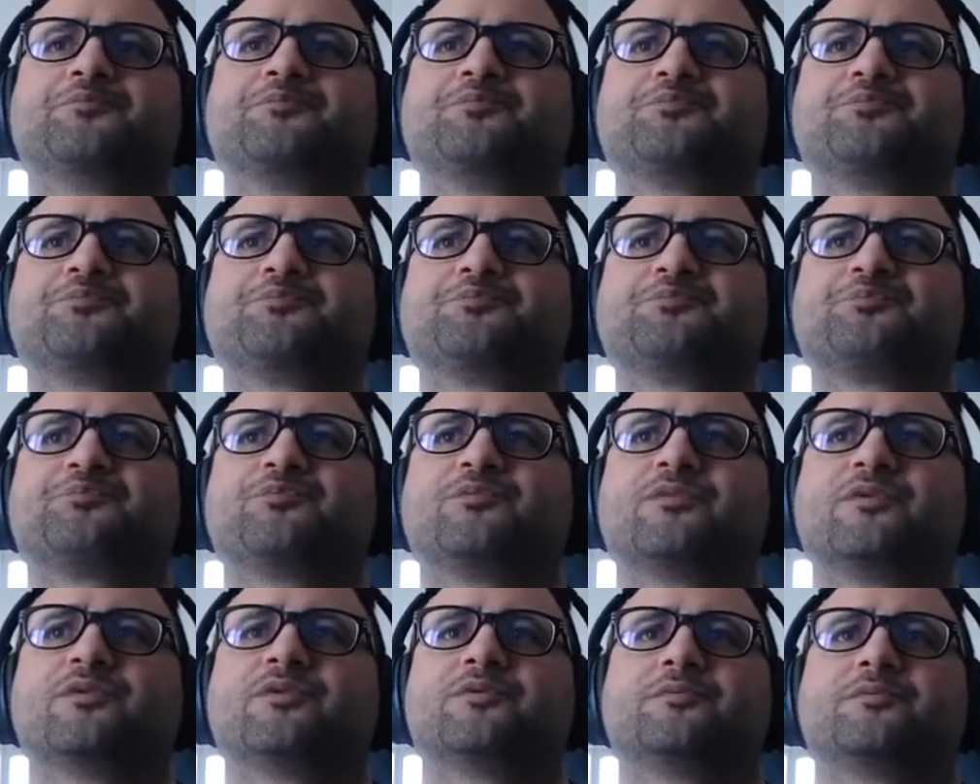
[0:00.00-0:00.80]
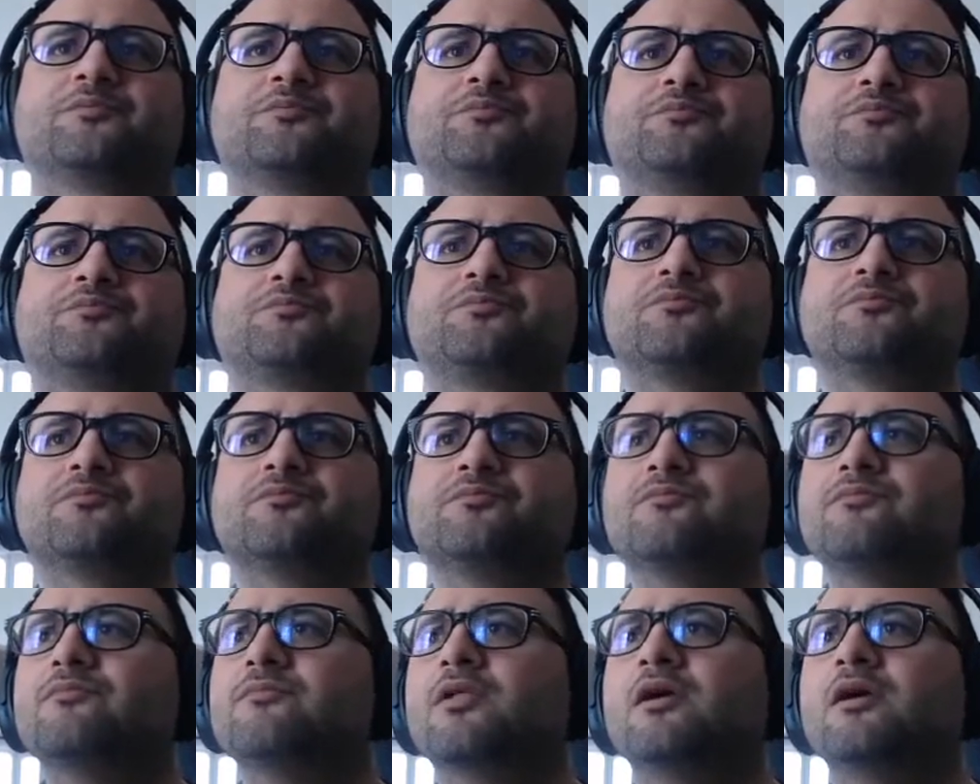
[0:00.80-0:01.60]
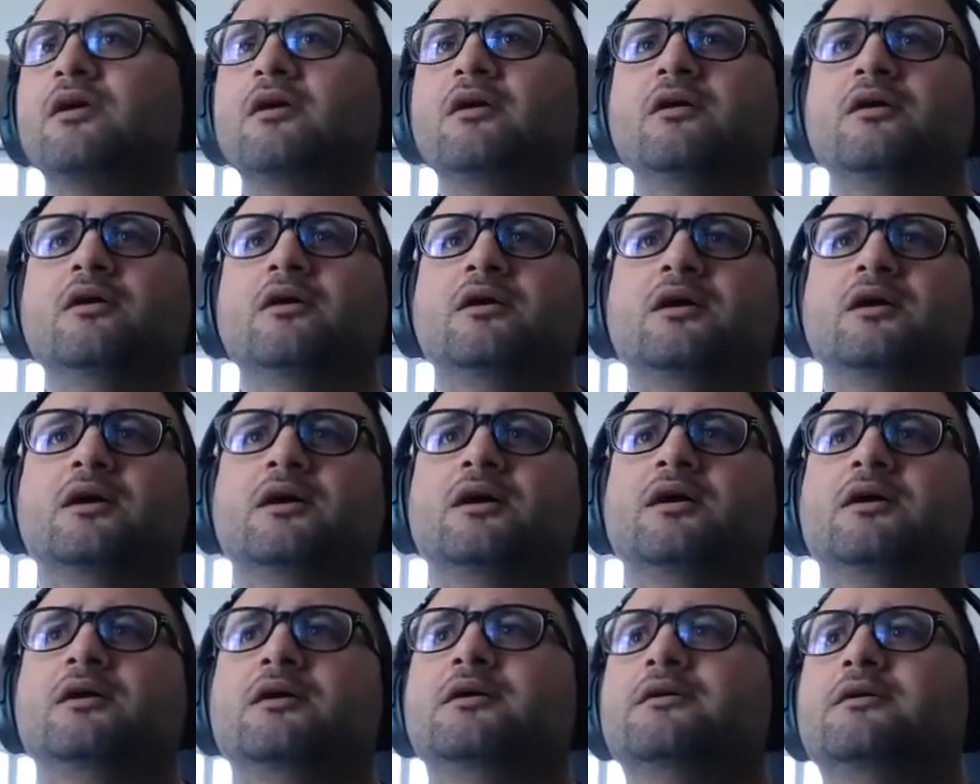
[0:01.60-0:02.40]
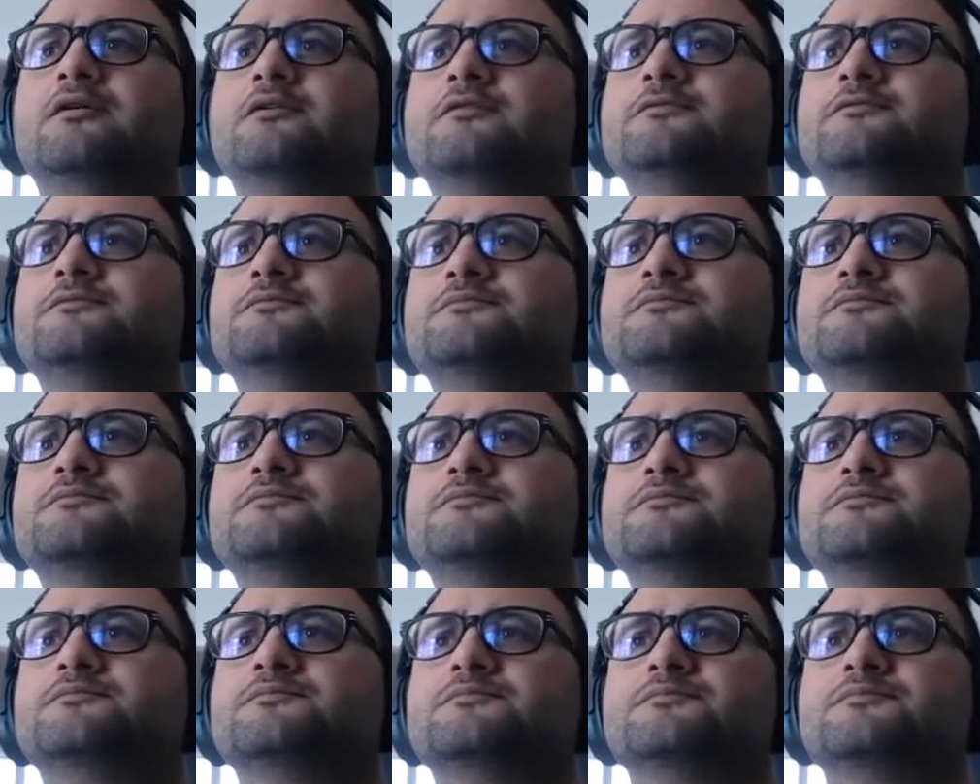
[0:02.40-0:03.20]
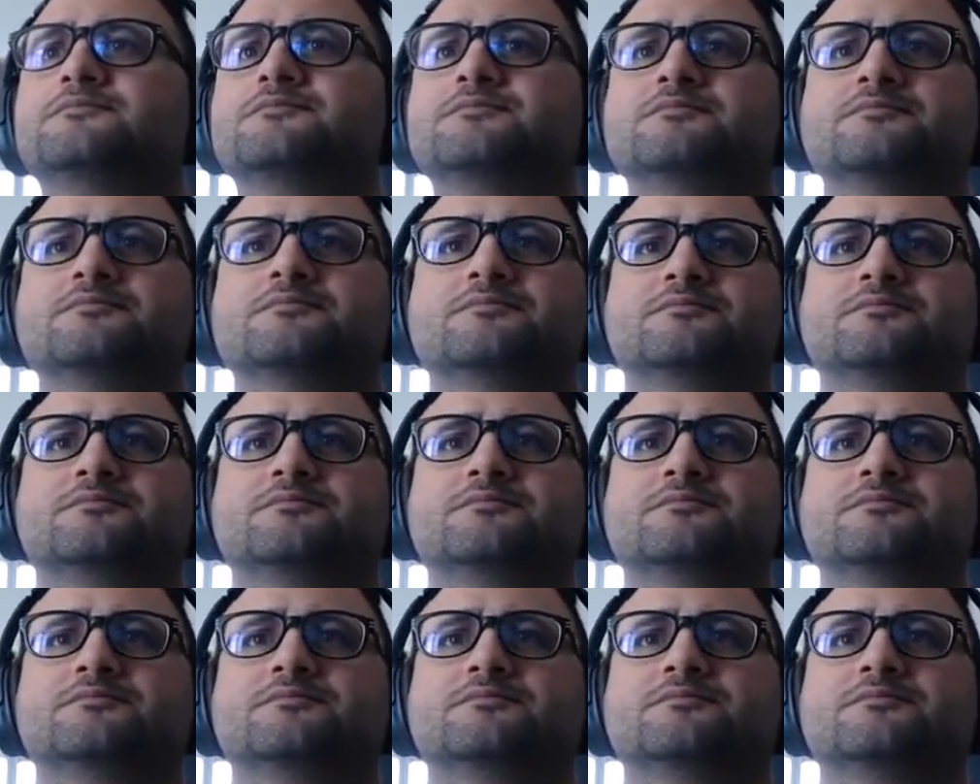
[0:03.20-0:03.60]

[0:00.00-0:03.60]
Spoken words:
(silence)